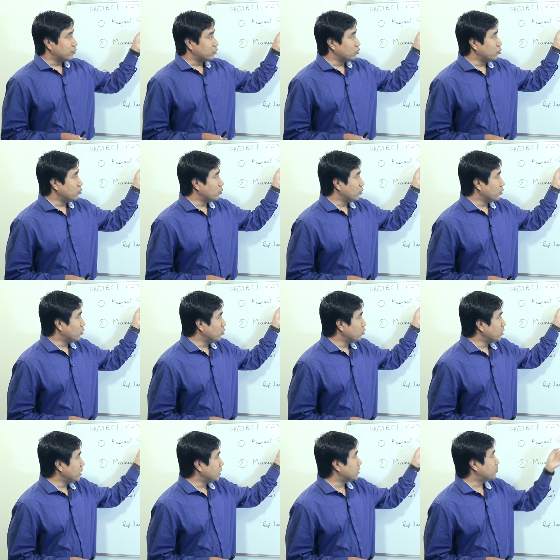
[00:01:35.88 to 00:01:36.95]
to do
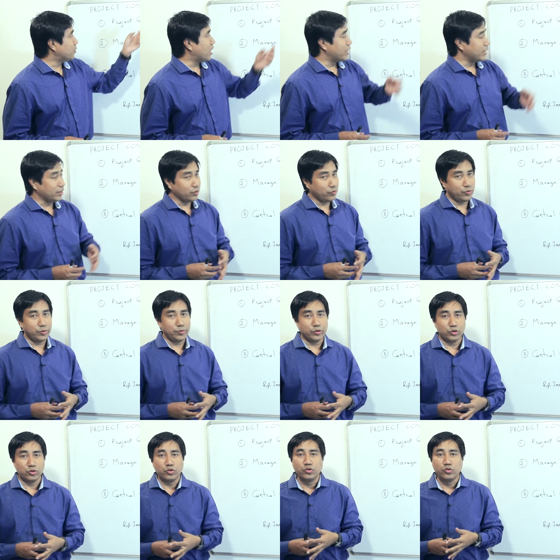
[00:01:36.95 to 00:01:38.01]
this planning, we
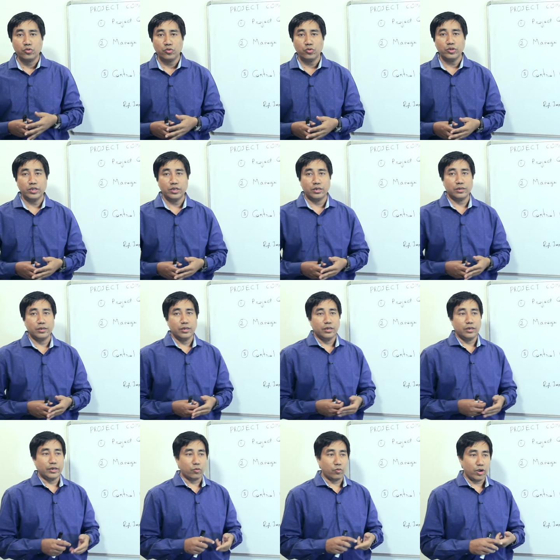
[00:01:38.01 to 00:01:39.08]
should know
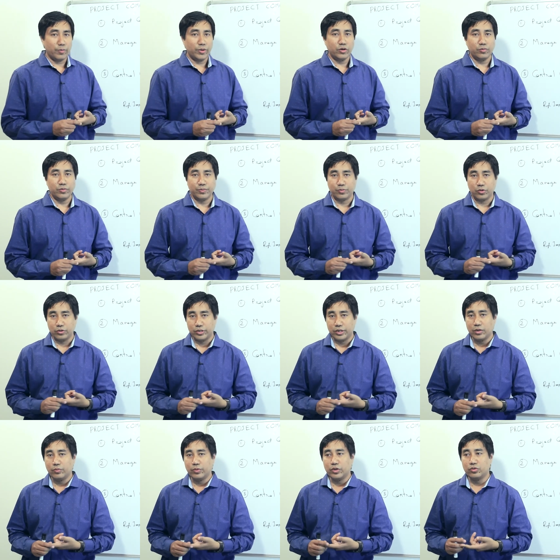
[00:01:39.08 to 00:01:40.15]
the requirement of the
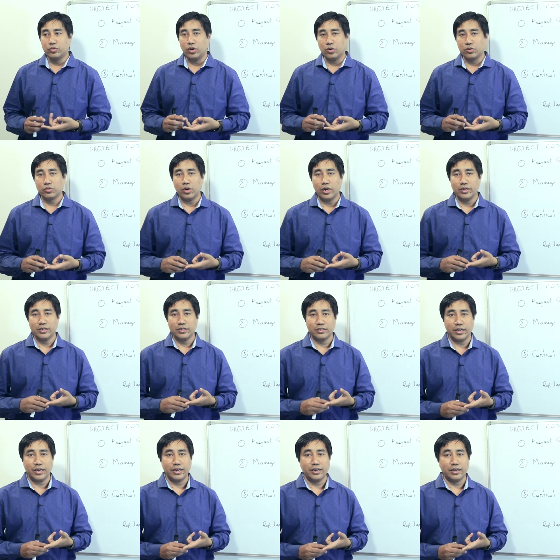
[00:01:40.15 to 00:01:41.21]
project. We should also
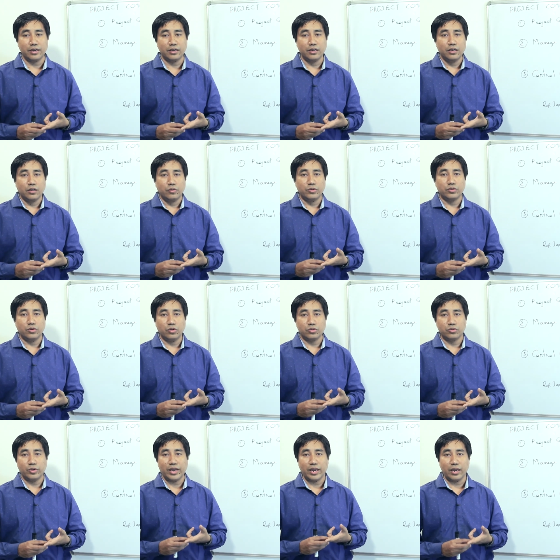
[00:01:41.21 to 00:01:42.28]
understand we should
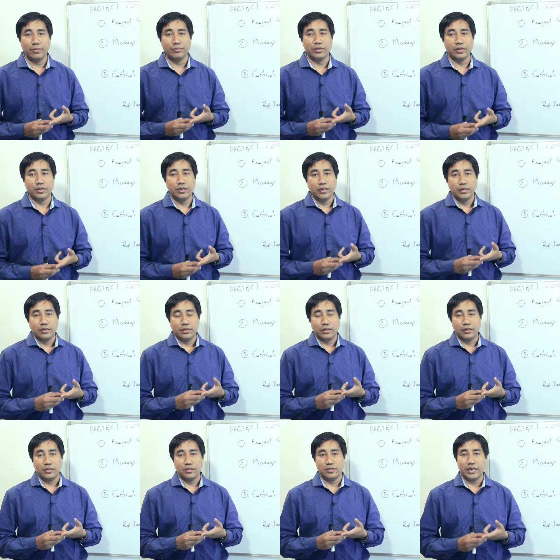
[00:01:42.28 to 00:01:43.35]
also have the
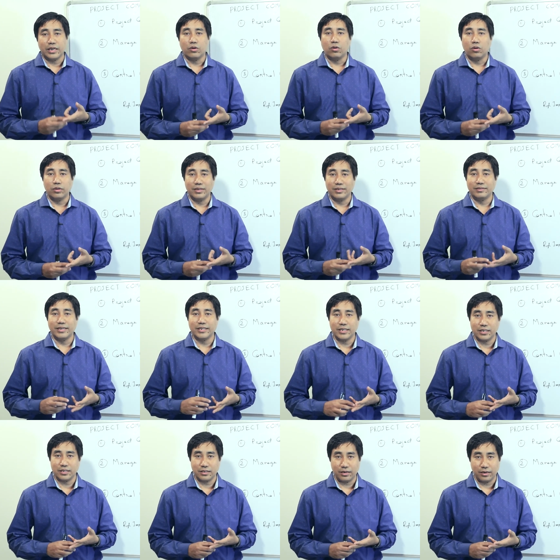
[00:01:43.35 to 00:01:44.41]
stakeholders
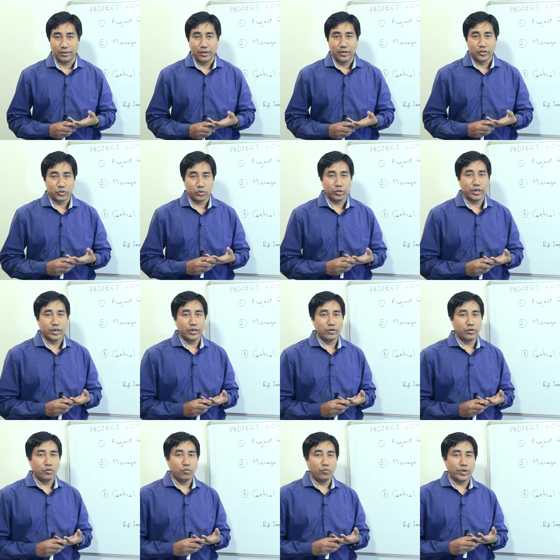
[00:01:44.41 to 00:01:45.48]
register, so that
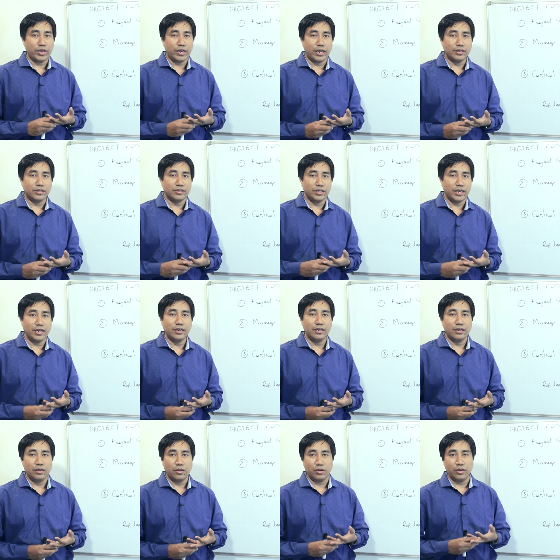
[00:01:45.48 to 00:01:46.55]
we can send
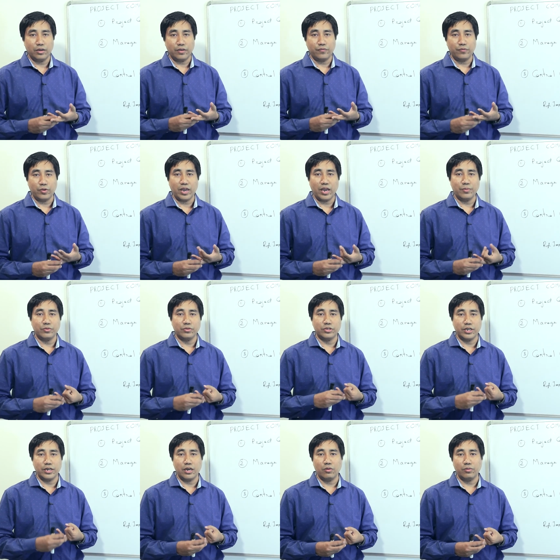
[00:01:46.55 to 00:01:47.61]
if we have to
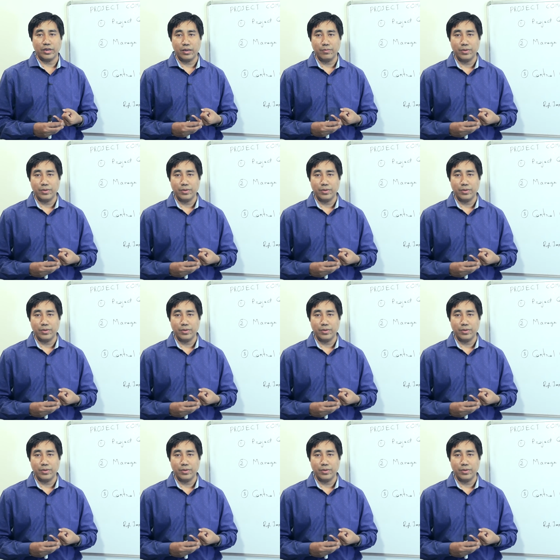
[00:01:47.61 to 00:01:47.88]
send out